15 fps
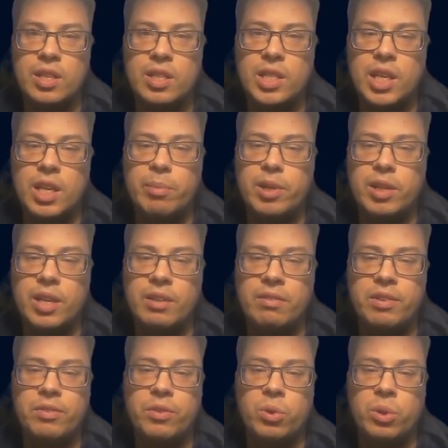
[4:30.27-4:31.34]
stable and
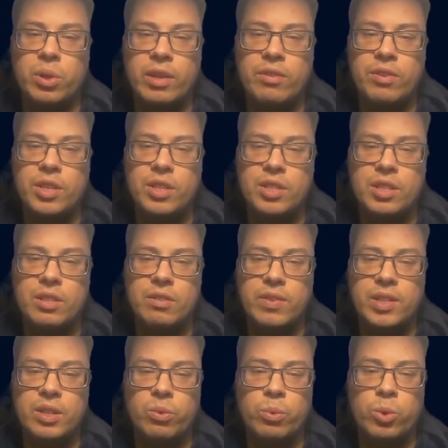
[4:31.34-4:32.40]
with all evidence
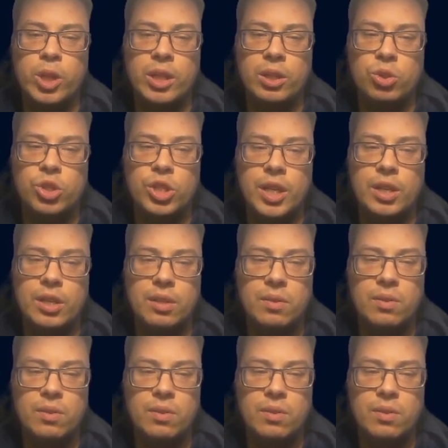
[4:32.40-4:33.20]
that you would like to check.